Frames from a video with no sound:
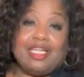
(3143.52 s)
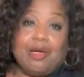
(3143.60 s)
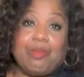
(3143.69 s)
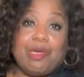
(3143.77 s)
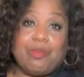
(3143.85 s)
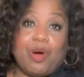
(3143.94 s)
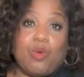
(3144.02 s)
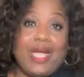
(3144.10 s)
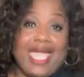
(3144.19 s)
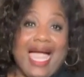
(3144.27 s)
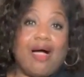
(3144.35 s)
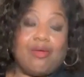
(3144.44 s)
Let's tell
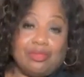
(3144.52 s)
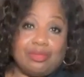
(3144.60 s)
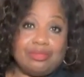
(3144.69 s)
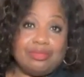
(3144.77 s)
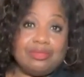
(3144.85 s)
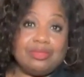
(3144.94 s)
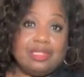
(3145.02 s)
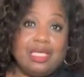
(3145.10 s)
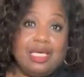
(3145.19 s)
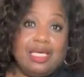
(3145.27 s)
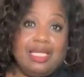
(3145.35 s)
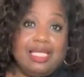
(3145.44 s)
people a way out.
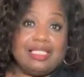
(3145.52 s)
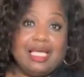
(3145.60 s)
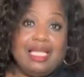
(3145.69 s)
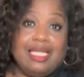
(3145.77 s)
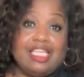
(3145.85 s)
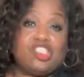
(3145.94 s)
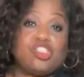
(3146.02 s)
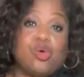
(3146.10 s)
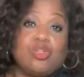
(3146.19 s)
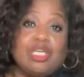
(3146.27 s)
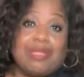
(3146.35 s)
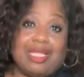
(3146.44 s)
Let's
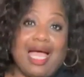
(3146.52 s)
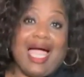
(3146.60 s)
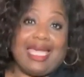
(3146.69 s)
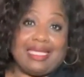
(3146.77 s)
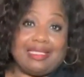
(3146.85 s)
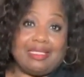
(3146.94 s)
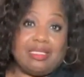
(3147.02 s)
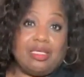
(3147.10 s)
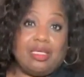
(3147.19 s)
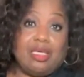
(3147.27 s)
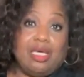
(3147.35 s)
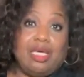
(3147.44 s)
let's show them the light.
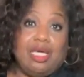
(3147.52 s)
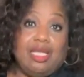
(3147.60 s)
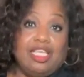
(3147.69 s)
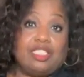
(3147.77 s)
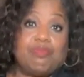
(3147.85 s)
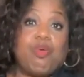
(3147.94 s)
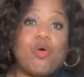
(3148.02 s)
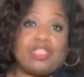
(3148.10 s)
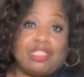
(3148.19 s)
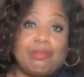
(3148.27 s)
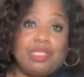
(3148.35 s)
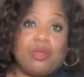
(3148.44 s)
Let's
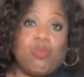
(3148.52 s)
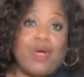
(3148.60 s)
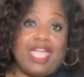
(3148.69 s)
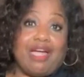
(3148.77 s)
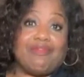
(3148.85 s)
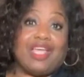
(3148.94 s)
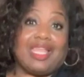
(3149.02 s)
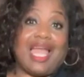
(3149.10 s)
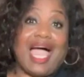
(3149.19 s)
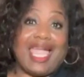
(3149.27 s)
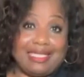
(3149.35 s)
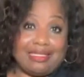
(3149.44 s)
point them in the way
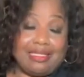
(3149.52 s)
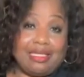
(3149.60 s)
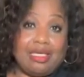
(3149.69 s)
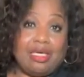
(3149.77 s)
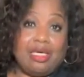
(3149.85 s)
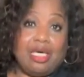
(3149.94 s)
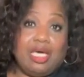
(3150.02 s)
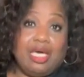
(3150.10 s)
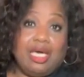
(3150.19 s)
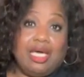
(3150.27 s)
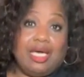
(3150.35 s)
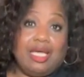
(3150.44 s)
of the light.
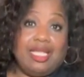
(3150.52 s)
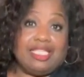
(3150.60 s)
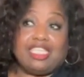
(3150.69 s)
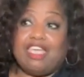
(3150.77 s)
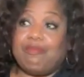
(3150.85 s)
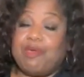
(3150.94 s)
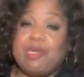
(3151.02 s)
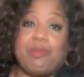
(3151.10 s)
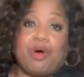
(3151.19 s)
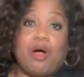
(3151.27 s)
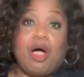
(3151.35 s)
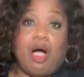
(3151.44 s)
Let's
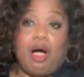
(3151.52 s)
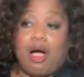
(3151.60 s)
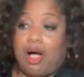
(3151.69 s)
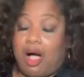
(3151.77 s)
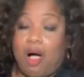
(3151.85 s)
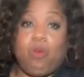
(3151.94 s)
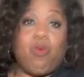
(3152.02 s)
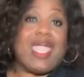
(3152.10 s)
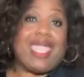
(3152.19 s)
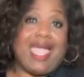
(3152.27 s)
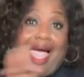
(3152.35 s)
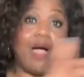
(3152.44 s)
give people a, a,
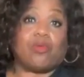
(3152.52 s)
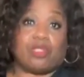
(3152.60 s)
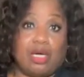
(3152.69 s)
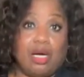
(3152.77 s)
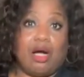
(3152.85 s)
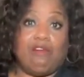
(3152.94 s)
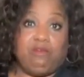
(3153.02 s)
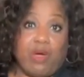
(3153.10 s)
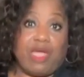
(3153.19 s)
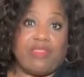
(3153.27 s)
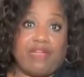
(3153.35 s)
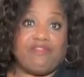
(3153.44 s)
a way out
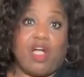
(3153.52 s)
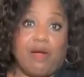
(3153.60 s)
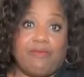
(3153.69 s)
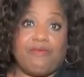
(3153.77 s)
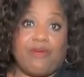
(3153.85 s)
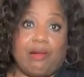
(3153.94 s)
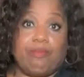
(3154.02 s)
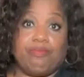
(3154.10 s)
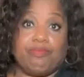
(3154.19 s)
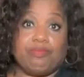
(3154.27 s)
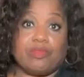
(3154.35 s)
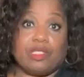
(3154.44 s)
of where they come
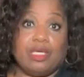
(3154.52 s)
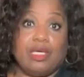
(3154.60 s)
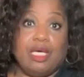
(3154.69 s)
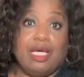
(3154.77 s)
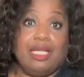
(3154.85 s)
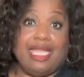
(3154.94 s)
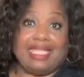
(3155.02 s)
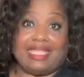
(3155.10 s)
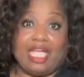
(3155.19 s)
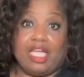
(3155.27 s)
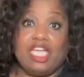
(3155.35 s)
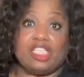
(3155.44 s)
from.
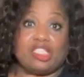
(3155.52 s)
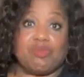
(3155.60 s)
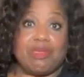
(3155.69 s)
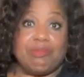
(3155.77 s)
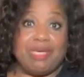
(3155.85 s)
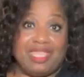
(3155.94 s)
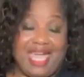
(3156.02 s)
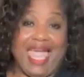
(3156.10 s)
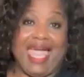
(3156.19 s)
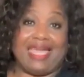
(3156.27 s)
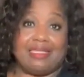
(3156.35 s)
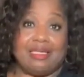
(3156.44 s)
Let their history
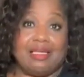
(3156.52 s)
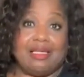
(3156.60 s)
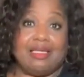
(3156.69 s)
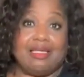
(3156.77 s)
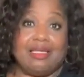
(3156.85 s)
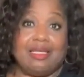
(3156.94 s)
be that.